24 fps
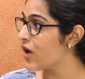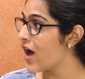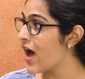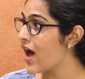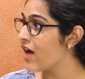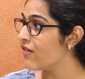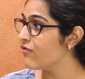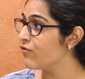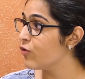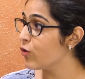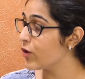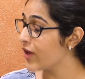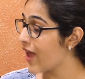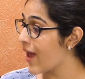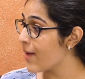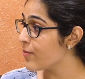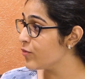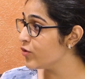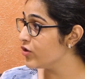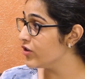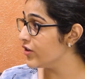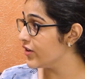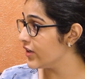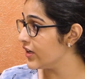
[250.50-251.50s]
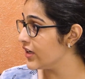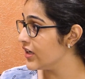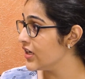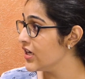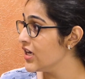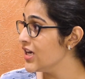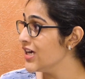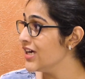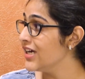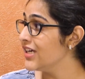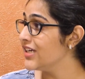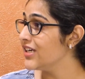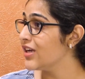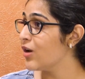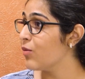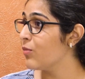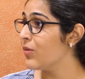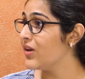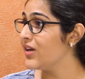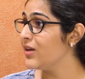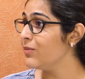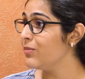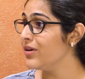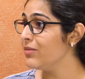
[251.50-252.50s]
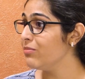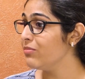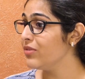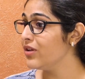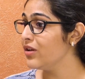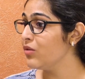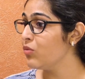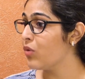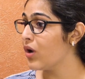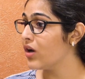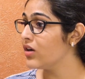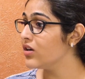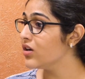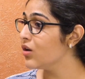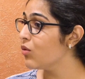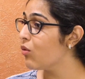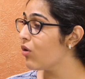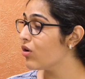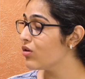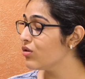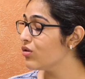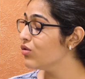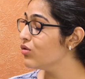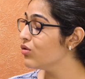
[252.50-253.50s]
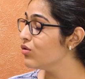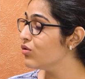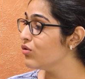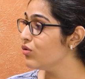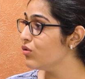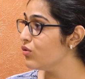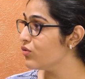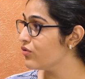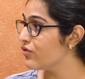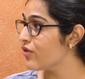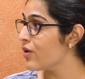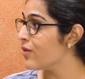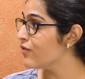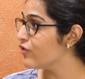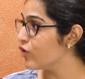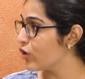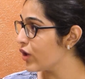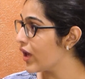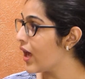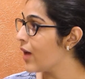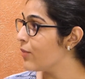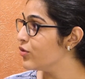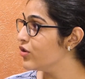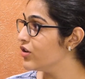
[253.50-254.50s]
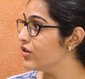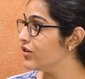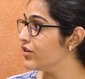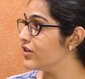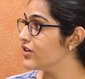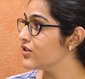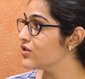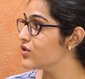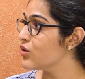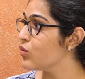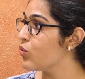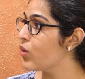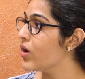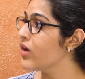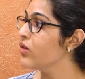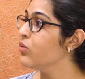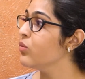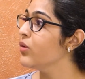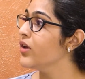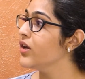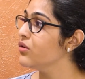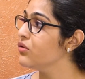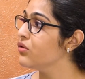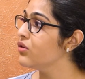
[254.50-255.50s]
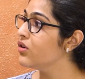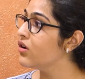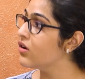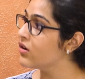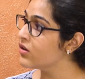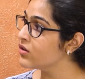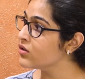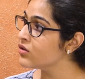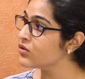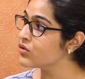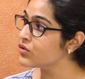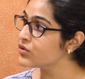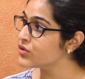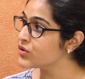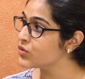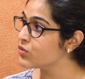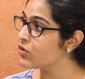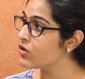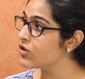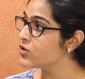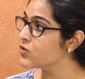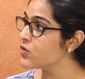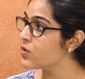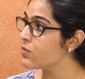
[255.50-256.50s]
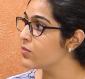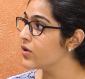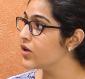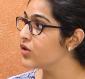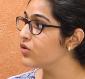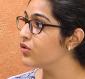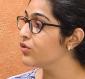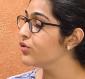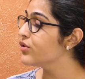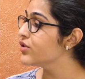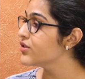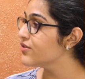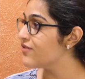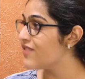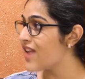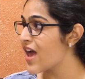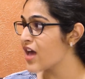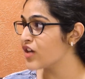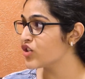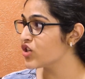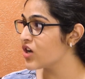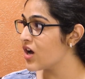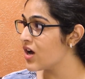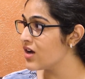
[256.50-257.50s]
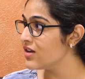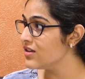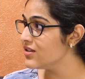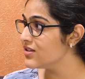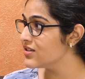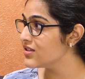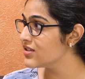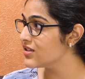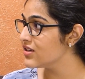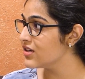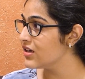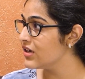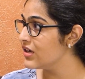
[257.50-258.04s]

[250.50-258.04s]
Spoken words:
have vocabulary. Now, many people wonder what to do for vocabulary. So one way to learn those words would be to use flashcards.